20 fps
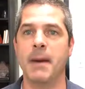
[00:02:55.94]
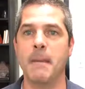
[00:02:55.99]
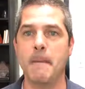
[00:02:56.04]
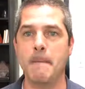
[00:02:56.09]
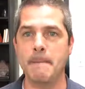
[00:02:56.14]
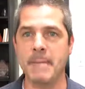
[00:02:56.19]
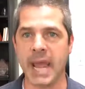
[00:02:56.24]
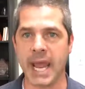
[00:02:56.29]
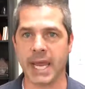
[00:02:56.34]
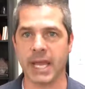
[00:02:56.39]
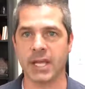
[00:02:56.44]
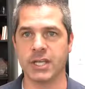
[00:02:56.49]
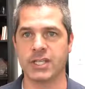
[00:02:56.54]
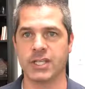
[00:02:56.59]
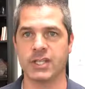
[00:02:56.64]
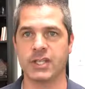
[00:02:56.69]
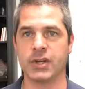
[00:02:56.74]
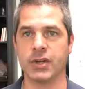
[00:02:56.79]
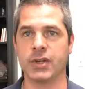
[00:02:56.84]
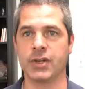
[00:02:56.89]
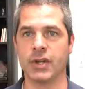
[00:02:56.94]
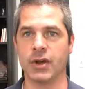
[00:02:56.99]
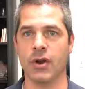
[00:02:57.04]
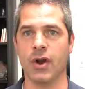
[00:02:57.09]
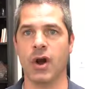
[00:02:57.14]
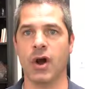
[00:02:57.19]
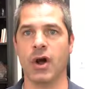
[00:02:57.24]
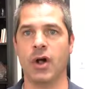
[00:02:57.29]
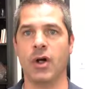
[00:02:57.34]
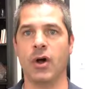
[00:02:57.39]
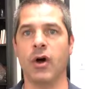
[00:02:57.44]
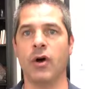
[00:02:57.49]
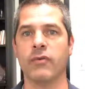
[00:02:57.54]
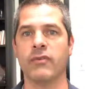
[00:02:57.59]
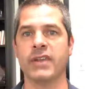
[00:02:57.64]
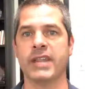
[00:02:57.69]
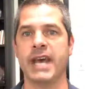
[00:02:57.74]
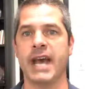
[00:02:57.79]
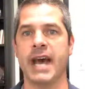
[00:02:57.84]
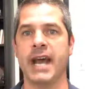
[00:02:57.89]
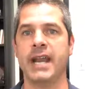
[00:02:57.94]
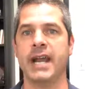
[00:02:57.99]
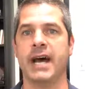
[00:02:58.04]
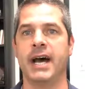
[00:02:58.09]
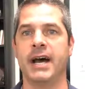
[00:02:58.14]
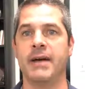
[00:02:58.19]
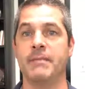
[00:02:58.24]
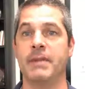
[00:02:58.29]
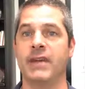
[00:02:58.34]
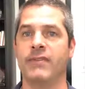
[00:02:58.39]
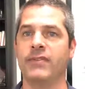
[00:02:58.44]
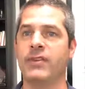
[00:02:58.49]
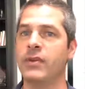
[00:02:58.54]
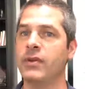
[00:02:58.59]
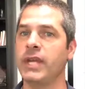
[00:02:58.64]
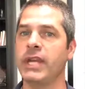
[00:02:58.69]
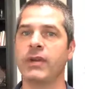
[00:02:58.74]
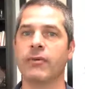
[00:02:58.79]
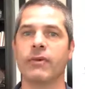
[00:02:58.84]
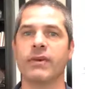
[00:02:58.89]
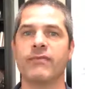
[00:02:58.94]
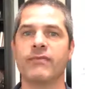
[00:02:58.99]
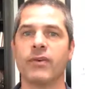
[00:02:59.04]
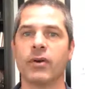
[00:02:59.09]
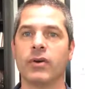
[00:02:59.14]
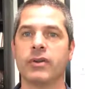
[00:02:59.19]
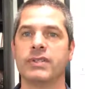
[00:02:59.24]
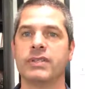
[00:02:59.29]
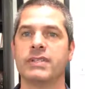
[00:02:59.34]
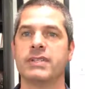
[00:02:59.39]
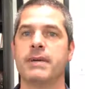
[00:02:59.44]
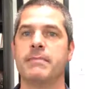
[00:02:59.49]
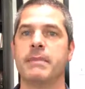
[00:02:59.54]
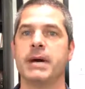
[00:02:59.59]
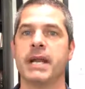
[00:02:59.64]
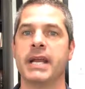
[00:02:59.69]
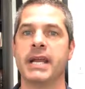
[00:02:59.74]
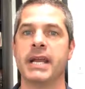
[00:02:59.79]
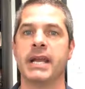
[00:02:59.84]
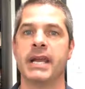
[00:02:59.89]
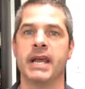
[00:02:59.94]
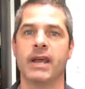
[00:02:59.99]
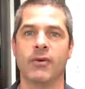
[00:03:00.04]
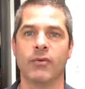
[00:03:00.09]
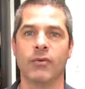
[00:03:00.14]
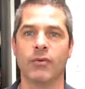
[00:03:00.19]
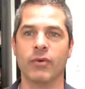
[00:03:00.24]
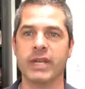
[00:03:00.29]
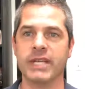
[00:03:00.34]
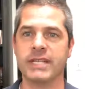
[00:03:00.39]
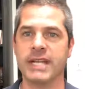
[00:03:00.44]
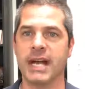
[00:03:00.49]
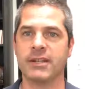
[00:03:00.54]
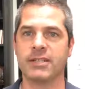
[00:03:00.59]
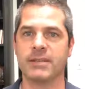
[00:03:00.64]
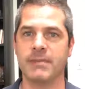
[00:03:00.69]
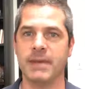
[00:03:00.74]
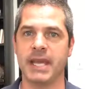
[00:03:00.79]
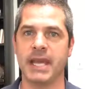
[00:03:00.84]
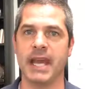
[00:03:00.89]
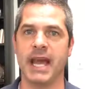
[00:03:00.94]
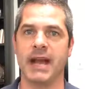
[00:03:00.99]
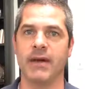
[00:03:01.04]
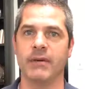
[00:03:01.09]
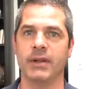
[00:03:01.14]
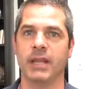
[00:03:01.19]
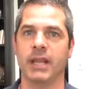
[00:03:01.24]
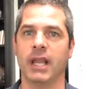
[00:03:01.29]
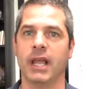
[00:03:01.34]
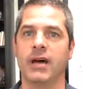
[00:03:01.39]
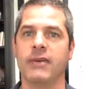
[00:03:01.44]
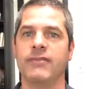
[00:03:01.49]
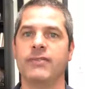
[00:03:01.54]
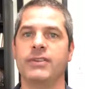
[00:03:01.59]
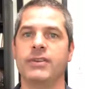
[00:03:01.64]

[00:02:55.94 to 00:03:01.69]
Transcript: Make sure you're all over that. If you need a referral to somebody, reach out to me. I would love